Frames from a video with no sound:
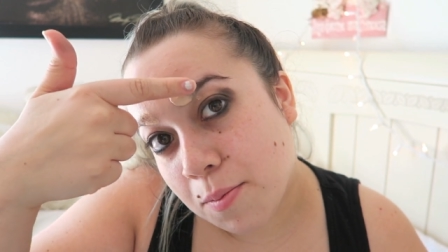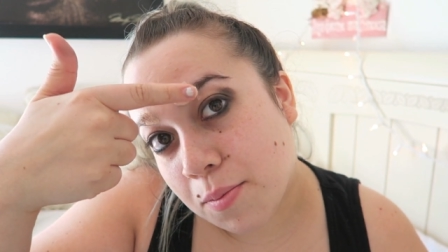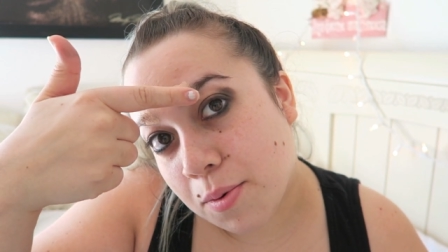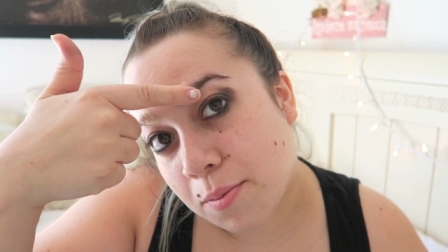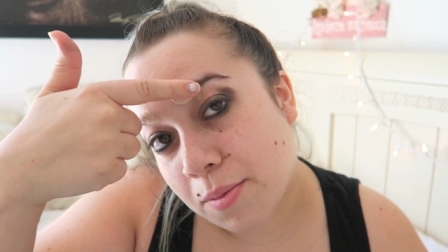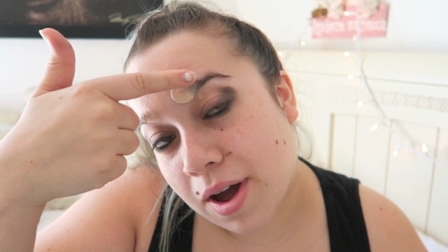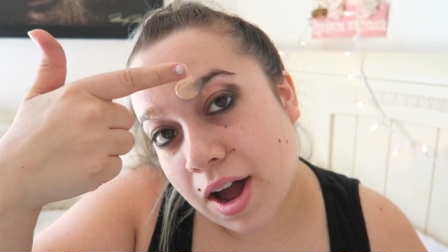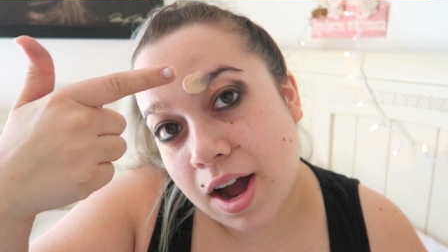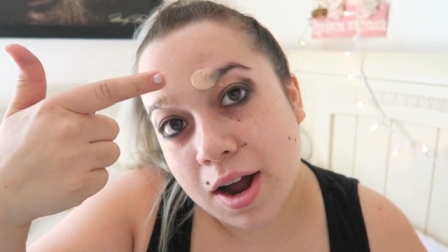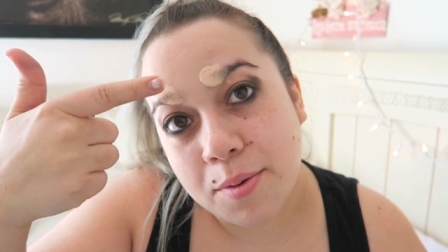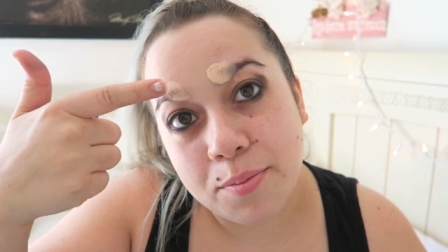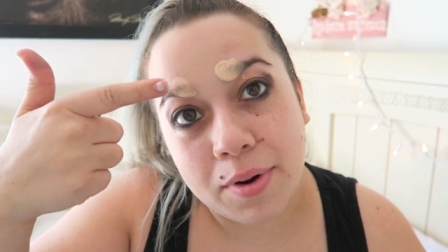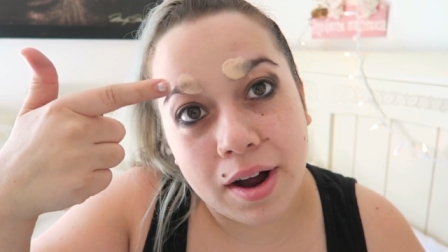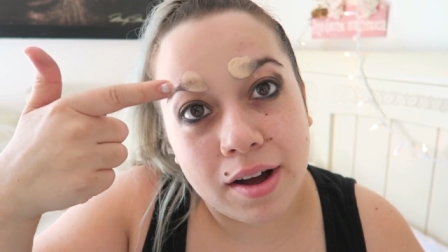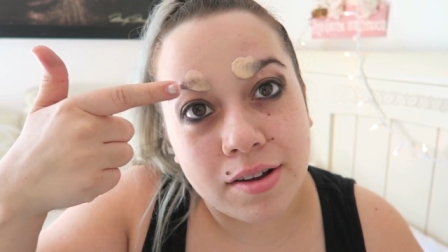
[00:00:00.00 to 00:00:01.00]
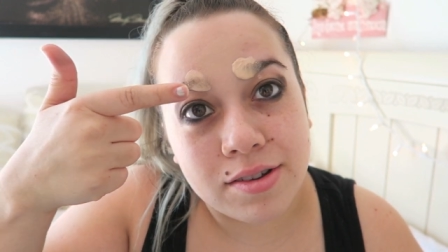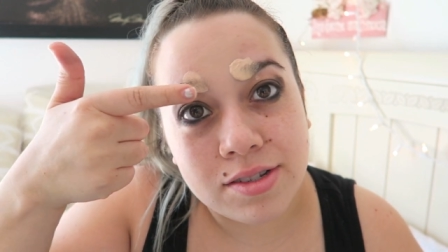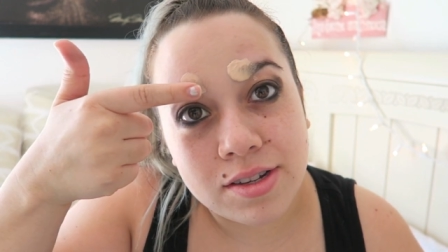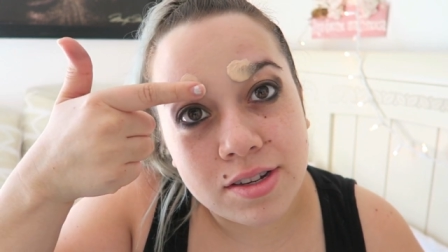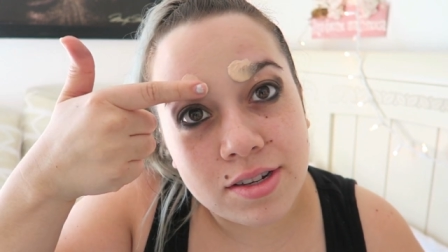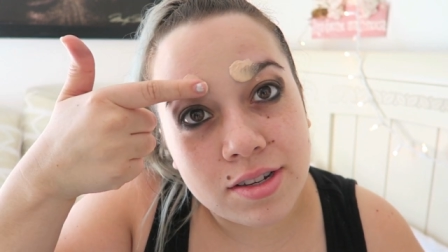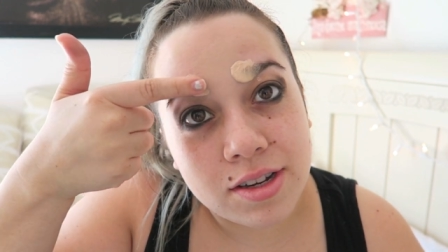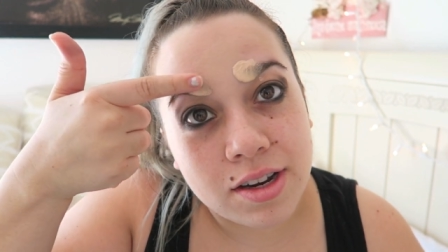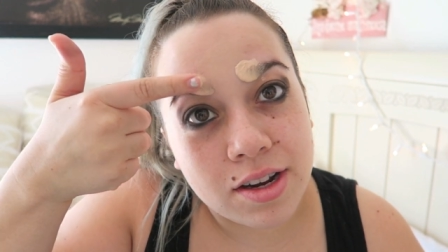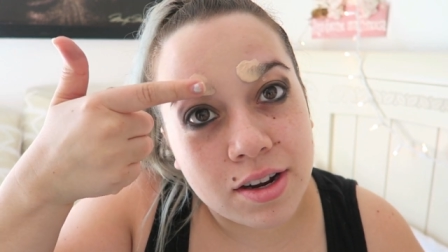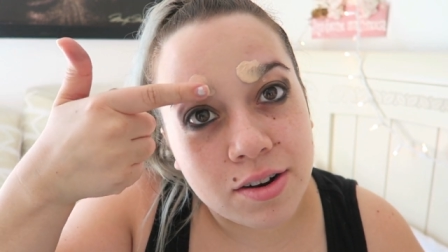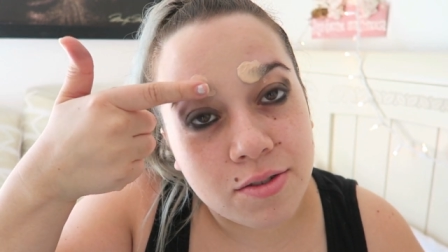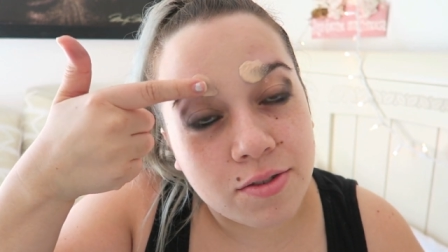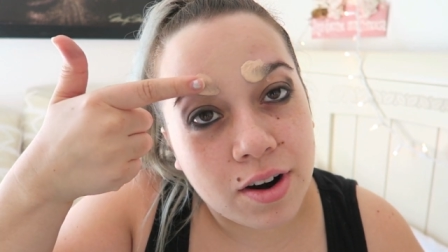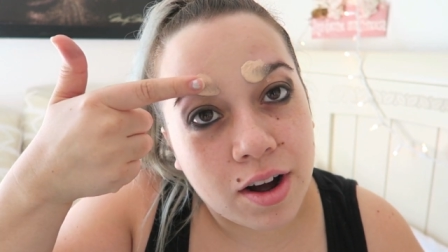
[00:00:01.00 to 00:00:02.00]
But my eyebrows
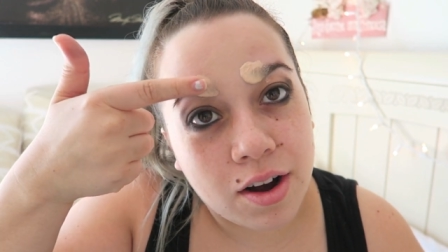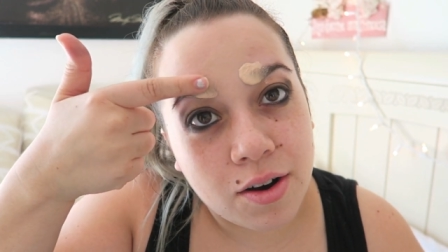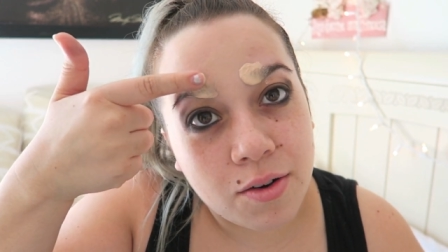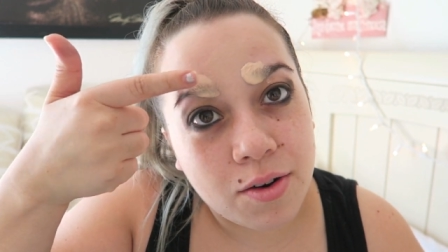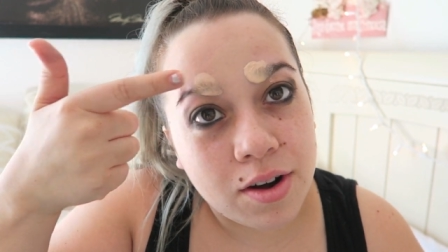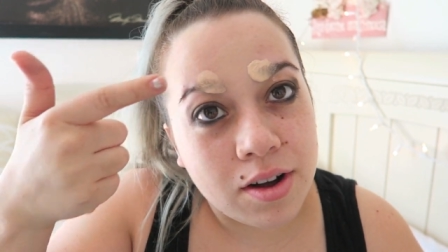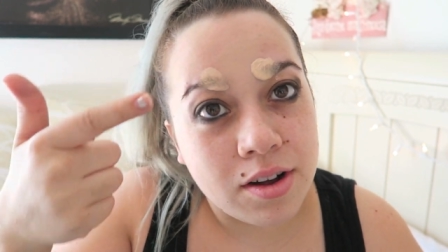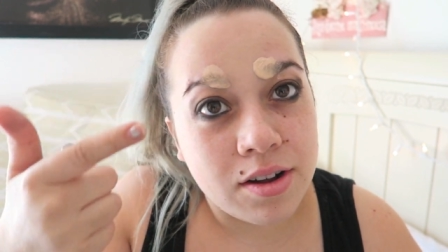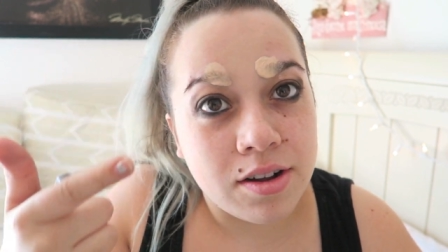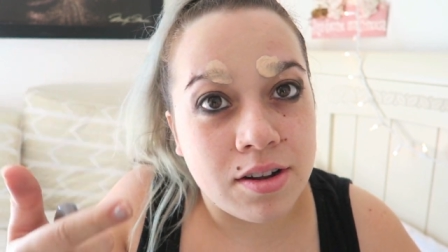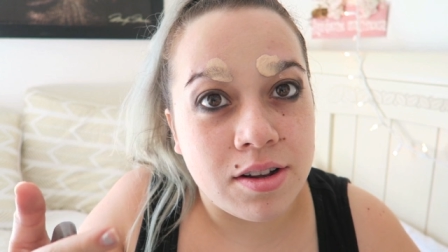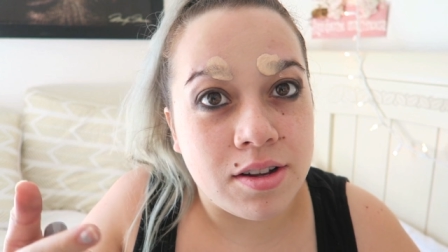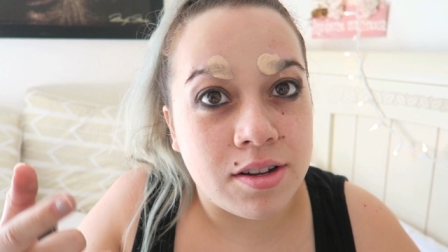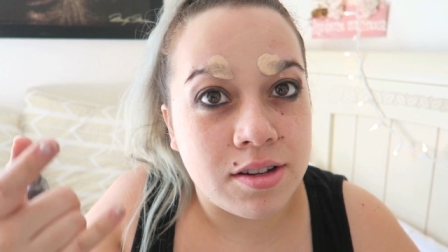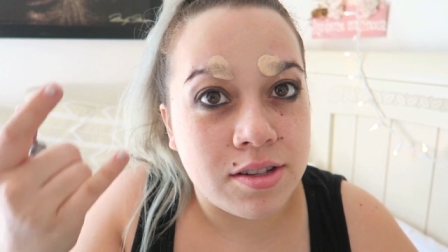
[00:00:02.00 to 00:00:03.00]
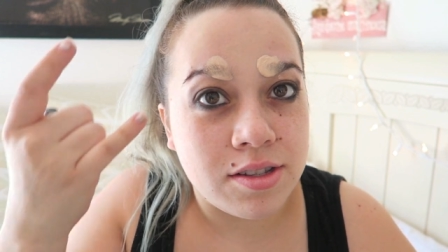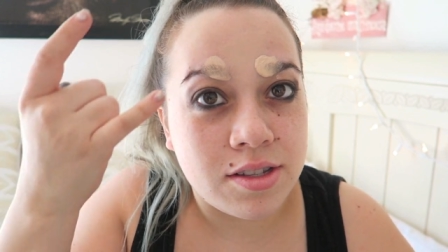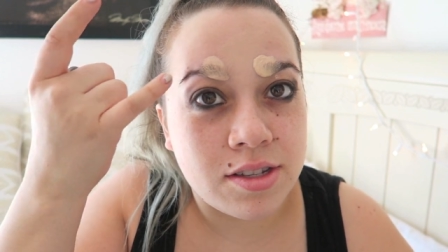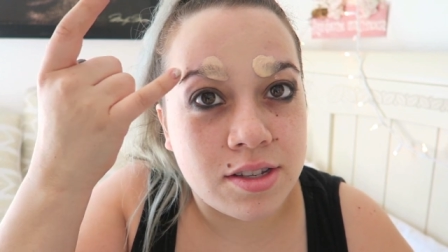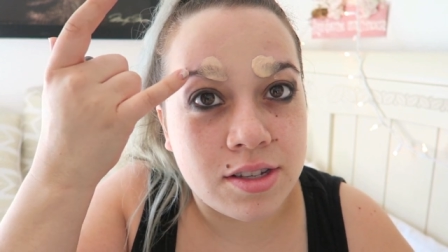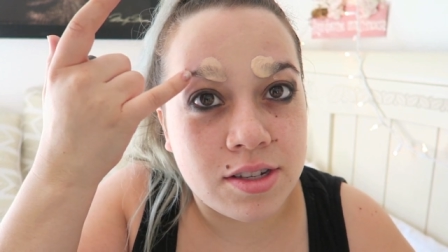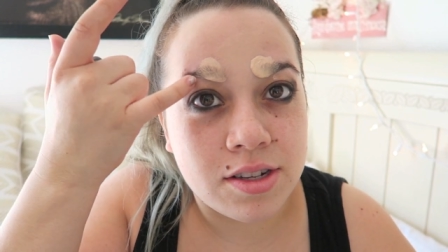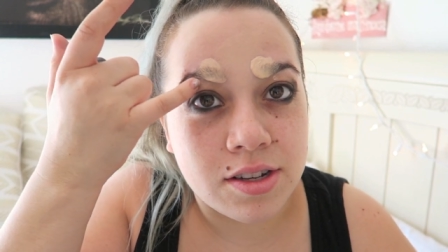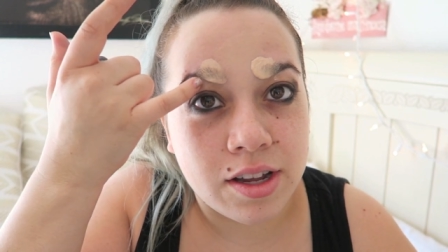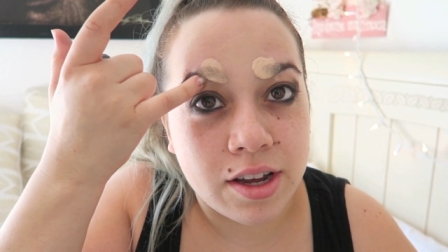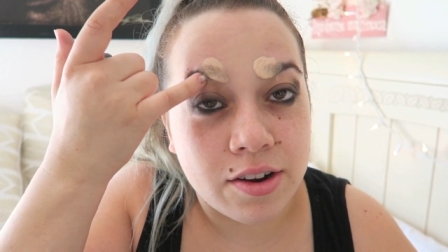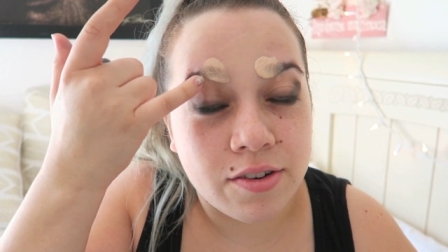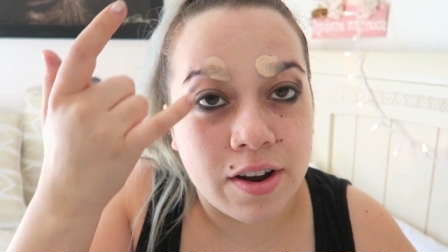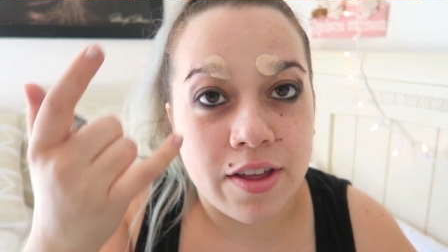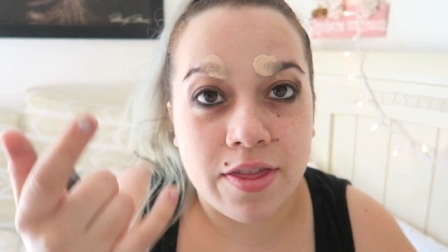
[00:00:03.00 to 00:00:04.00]
didn't grow till
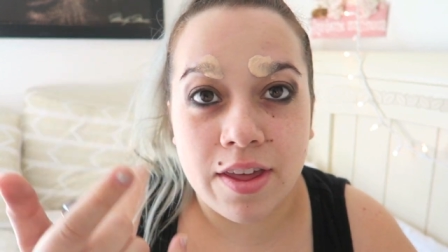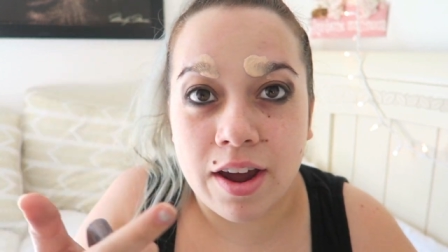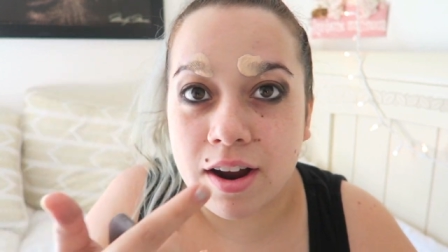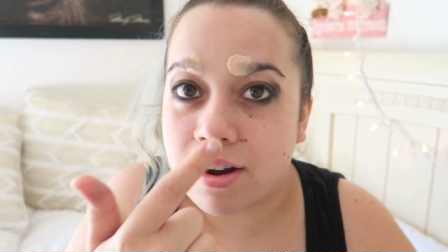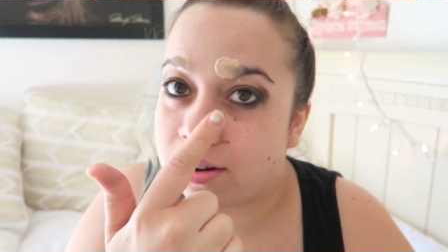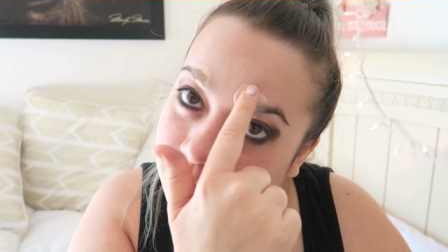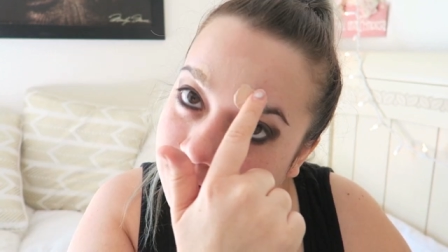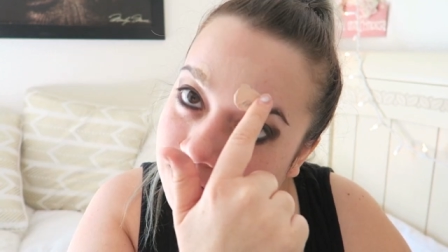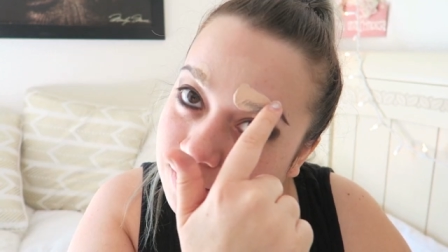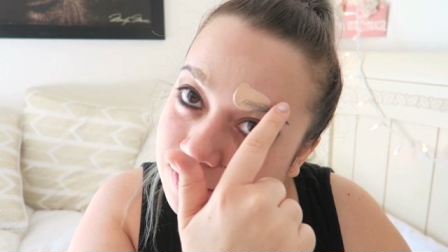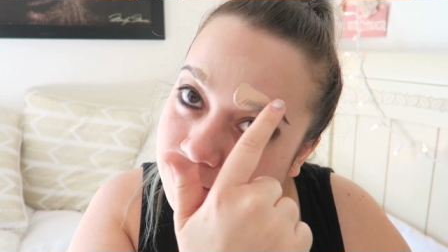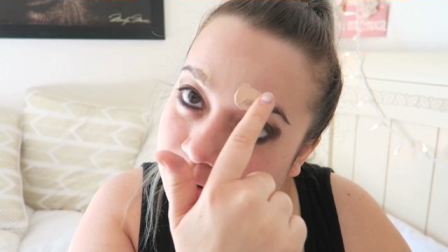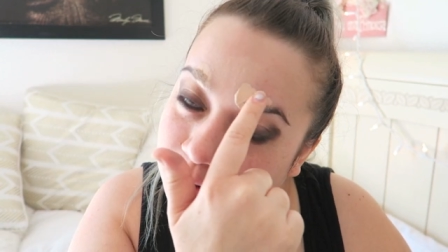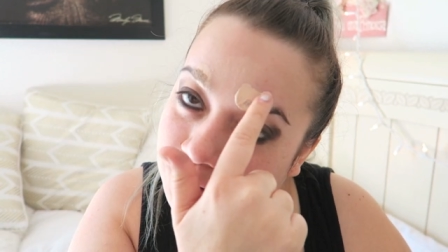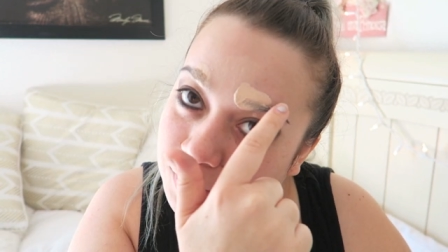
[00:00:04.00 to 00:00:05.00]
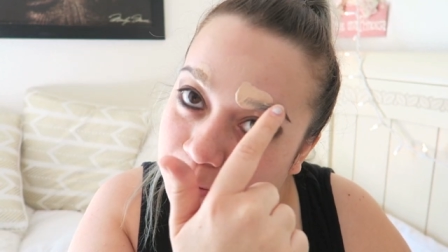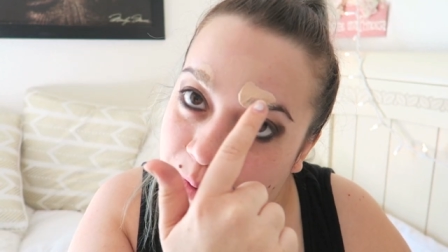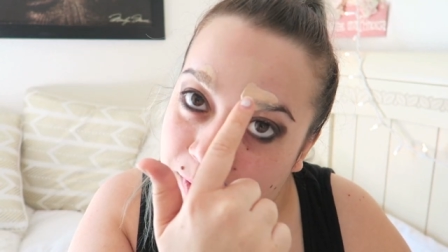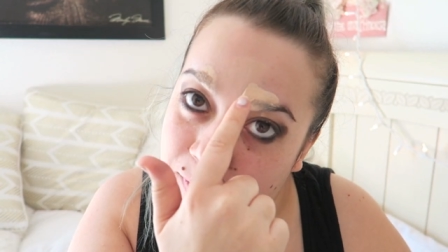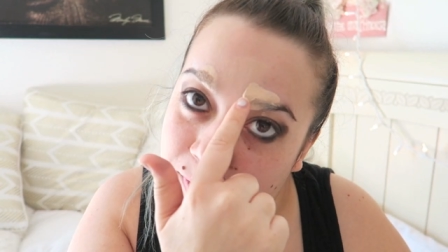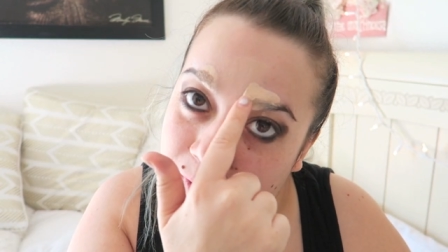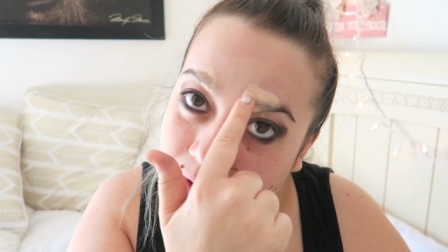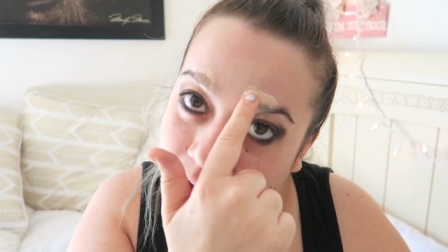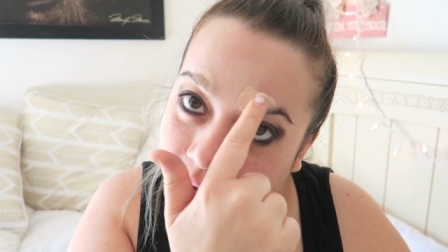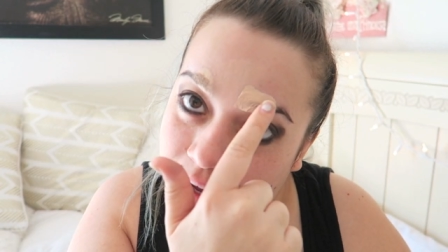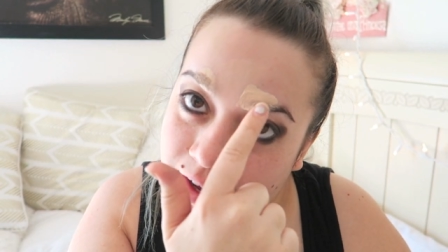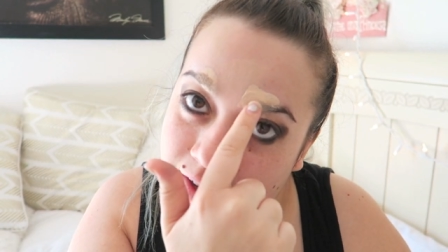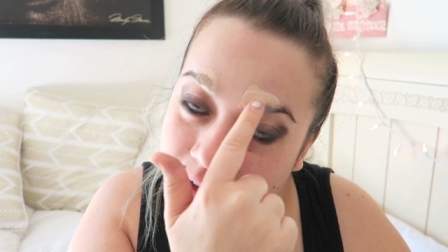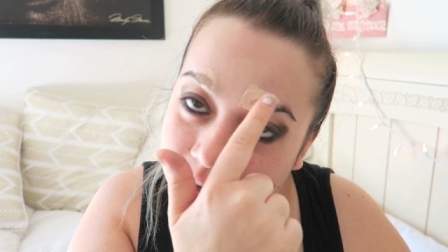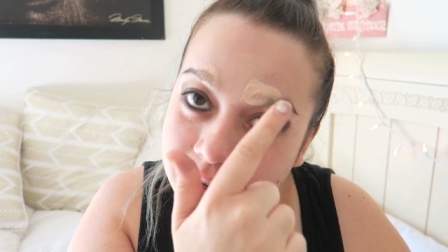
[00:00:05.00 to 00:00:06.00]
like right there. This looks so stupid, but
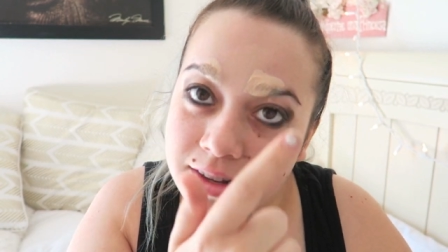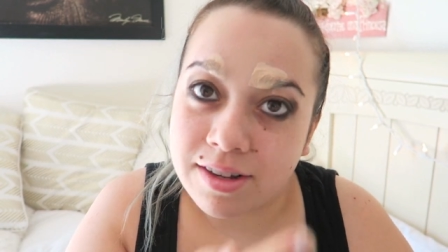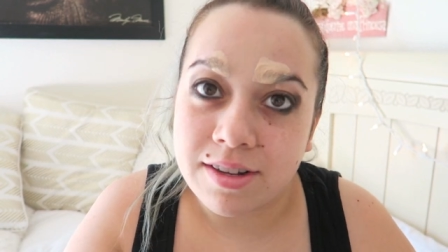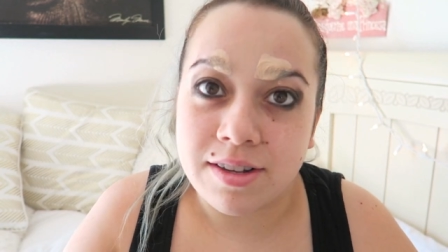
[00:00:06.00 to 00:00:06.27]
like,